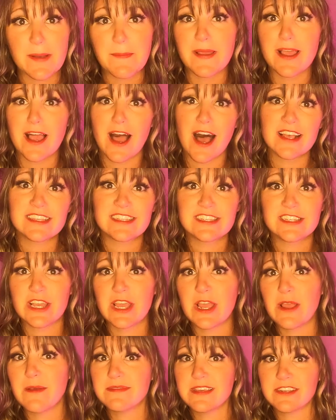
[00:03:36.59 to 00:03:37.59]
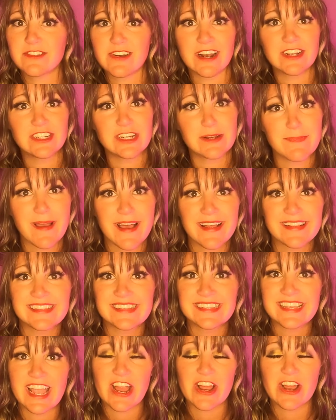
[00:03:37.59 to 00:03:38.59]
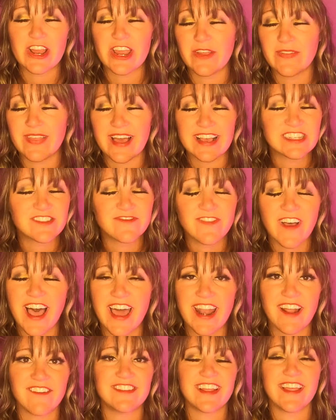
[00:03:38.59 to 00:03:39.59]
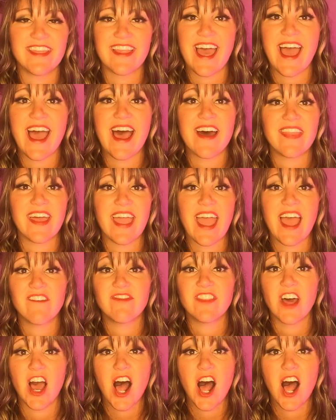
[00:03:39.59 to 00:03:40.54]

up in costumes. They try to jump out and scare you. That's fun. I've done that. They have the